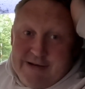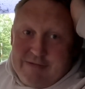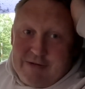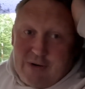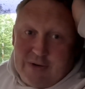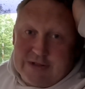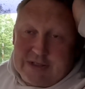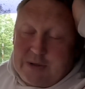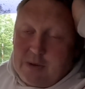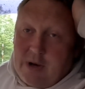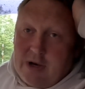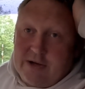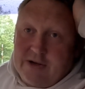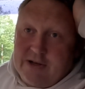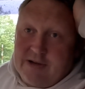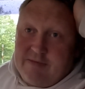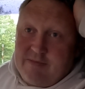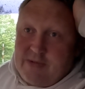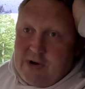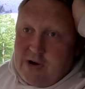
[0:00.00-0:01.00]
Right. So
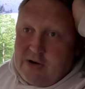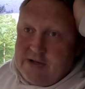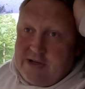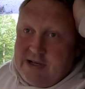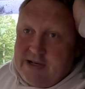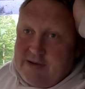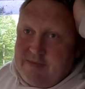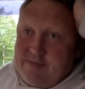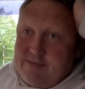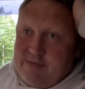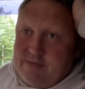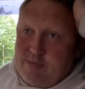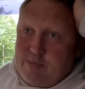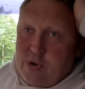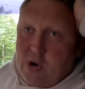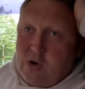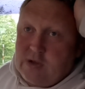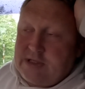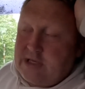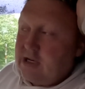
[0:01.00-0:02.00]
on a
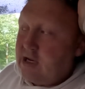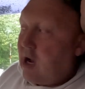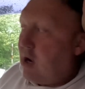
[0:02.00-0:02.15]
brighter